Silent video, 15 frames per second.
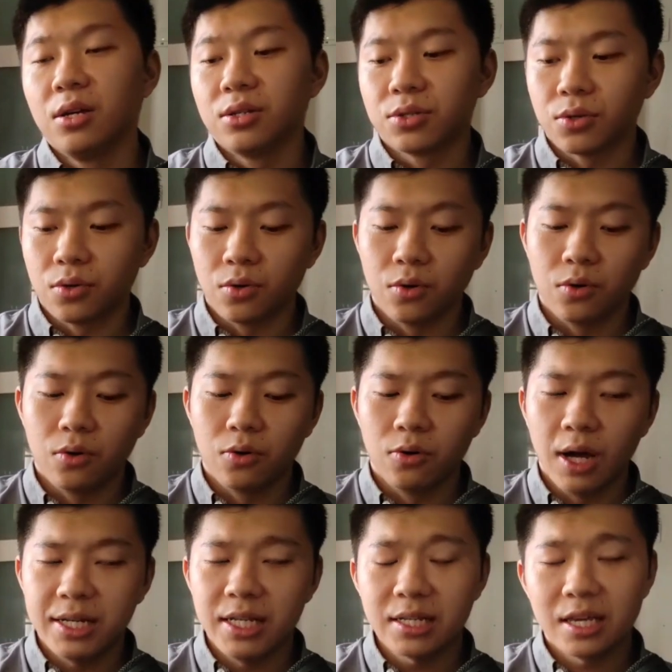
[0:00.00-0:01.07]
So I
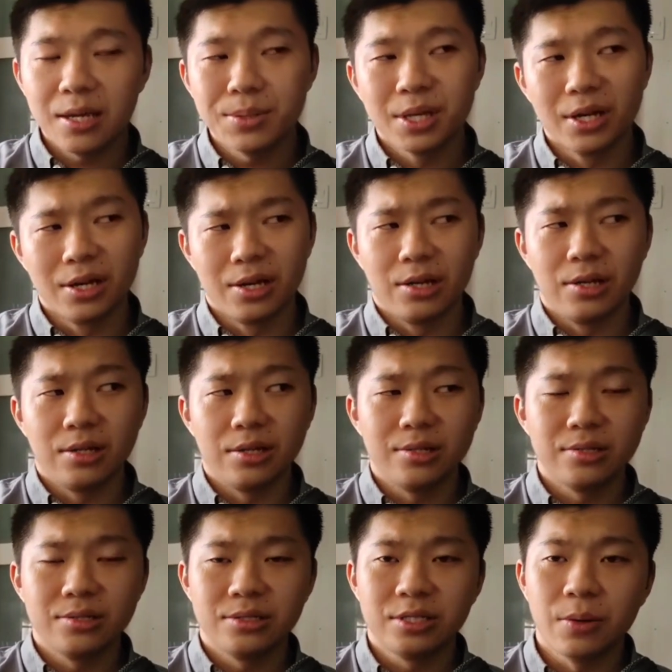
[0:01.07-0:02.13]
did give the
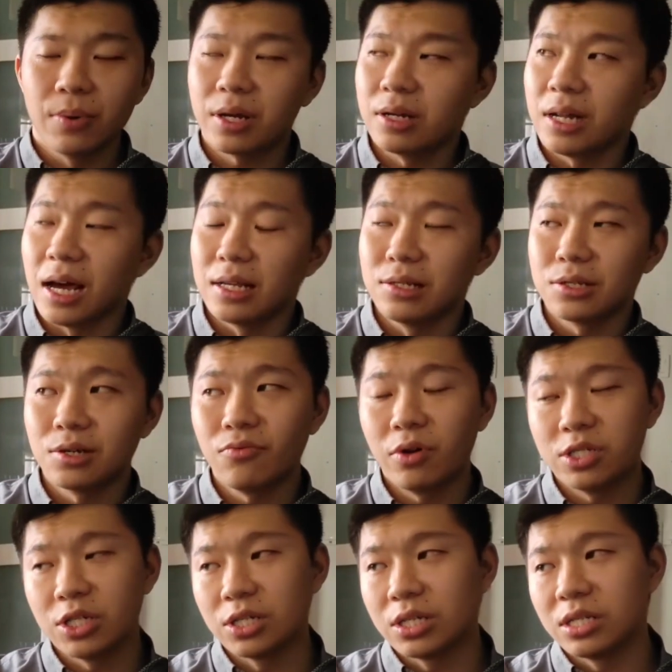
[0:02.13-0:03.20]
typical answer, which
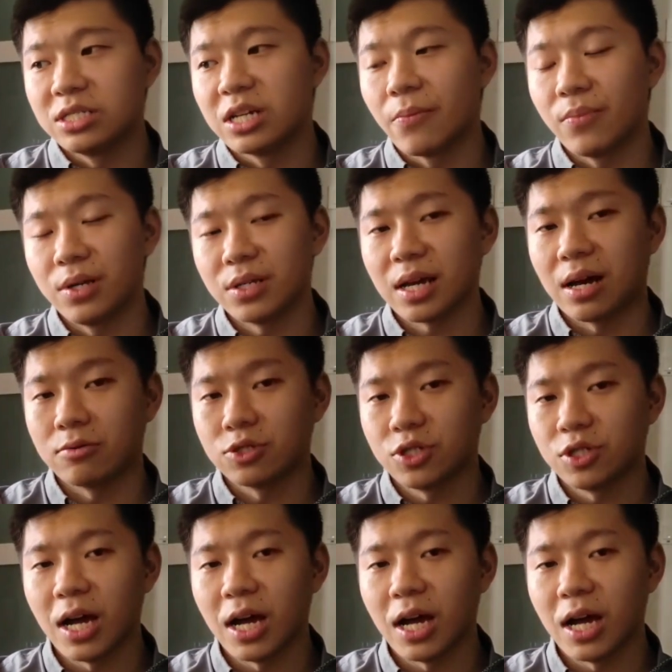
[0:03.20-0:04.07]
is Japanese culture.